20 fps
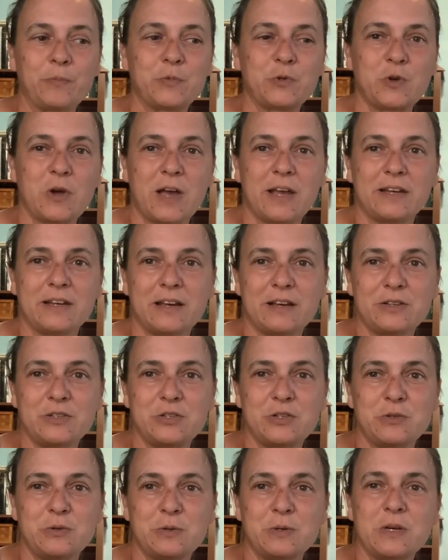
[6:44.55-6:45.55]
trying not
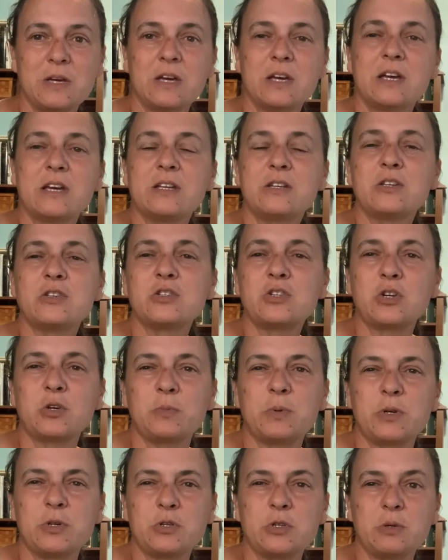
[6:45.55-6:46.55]
to
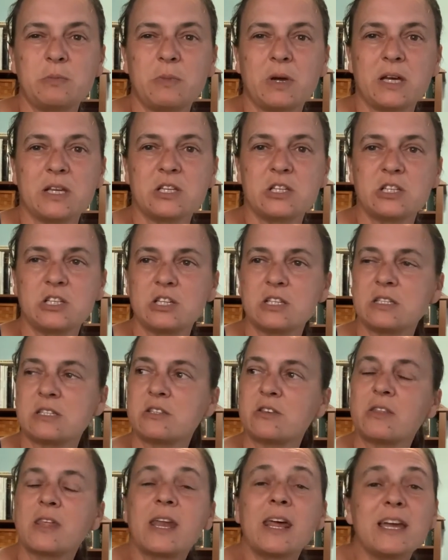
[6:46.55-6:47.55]
disturb her too much, just
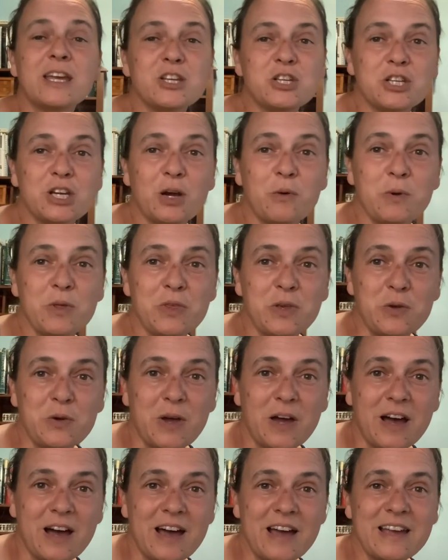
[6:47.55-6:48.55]
so that I could share with you
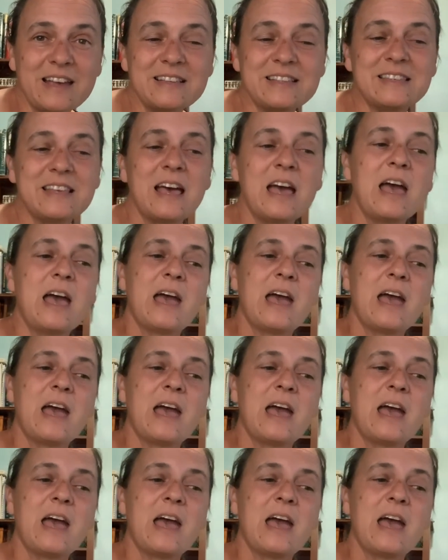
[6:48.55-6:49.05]
guys.